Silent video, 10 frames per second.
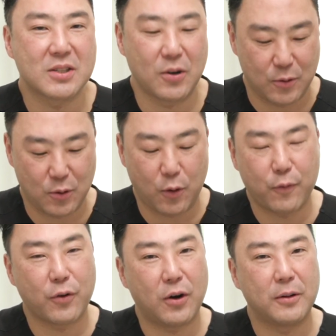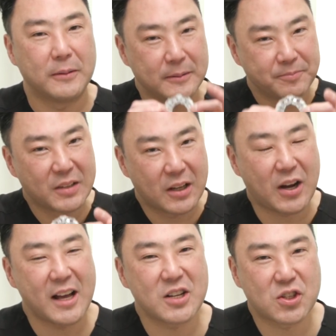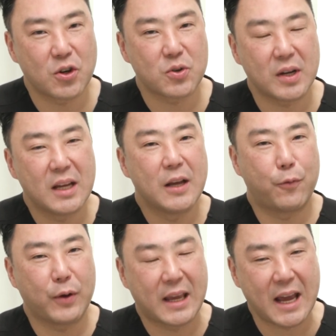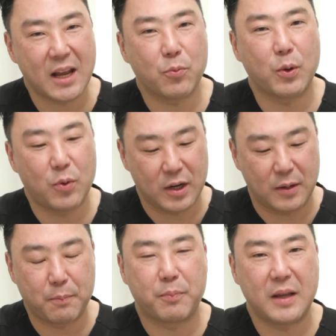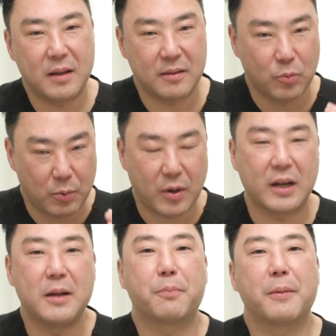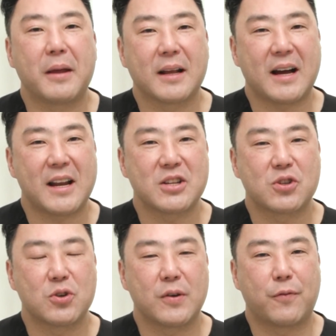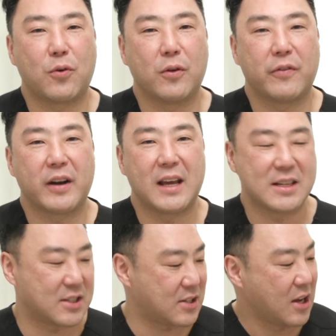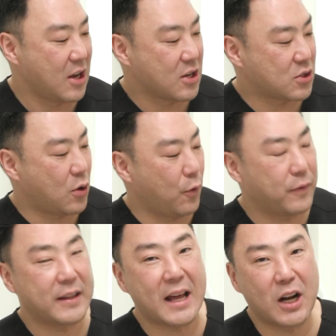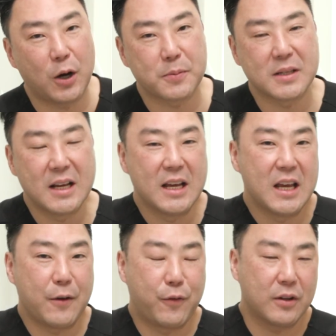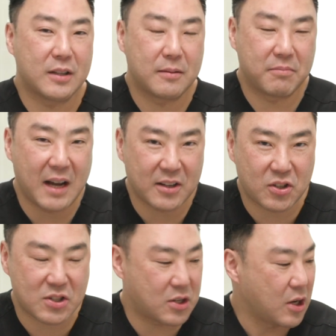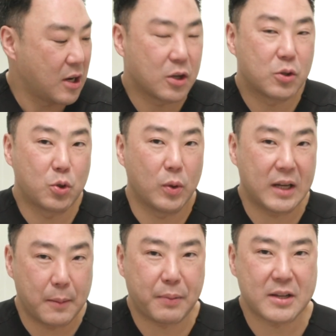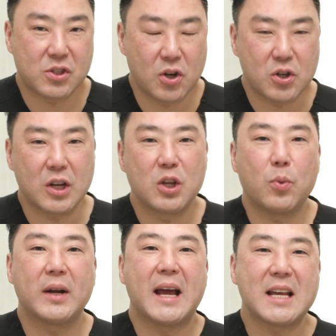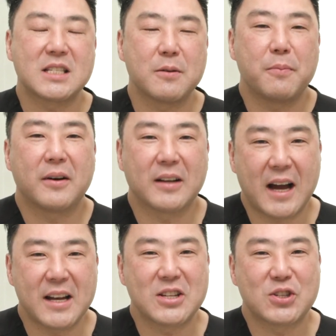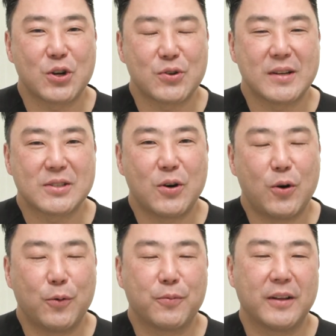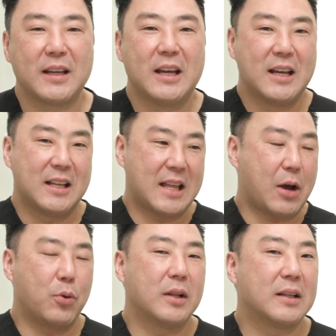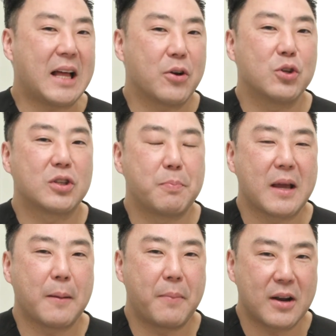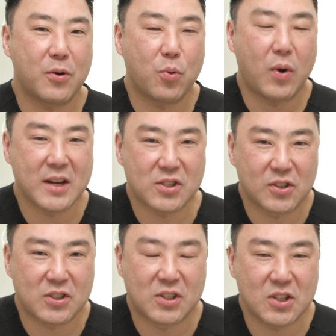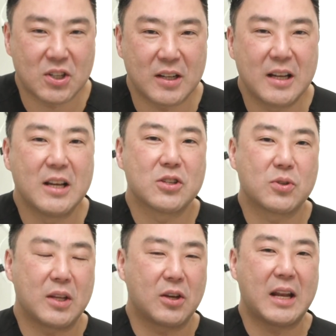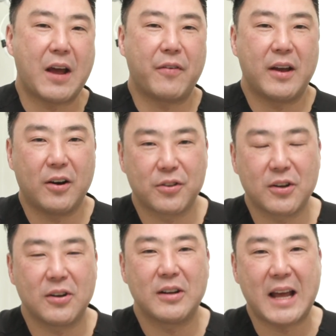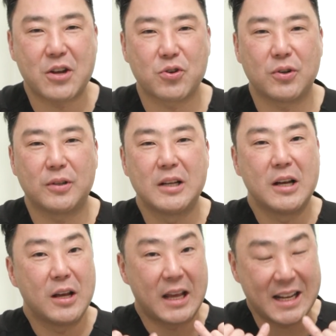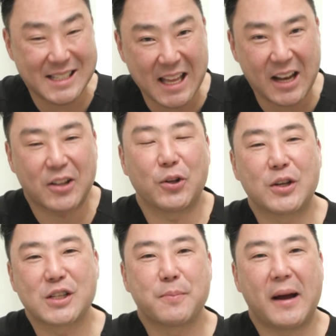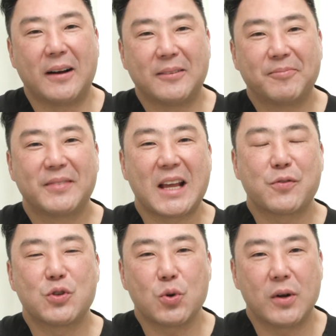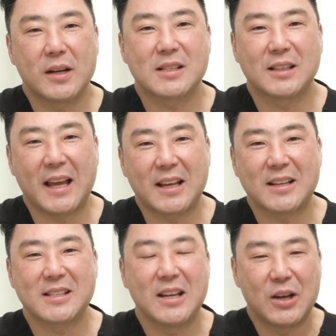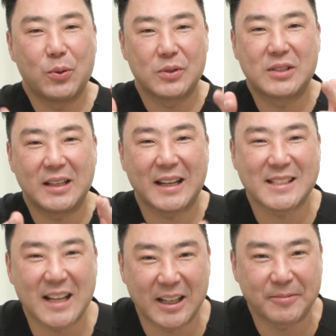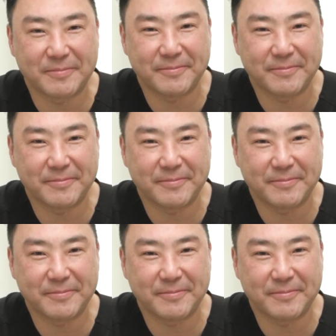So overall, guided surgery, if we can, we want to implement guided surgery for all of our cases. So hopefully that helps. If your doctor's doing implant surgery, you want to ask them about guided surgery. So hopefully that will allow you to make a better, wiser decision so that you can have a healthier, natural, and aesthetic looking smile. Thanks for joining us. Like us. We'll see you next time.